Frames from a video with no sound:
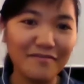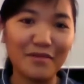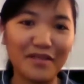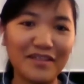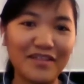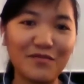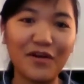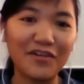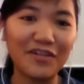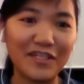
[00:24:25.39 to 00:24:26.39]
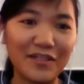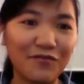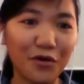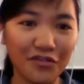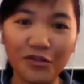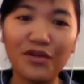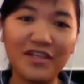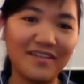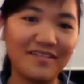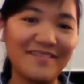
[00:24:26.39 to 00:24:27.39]
but it's very worth
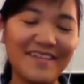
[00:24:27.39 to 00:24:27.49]
doing it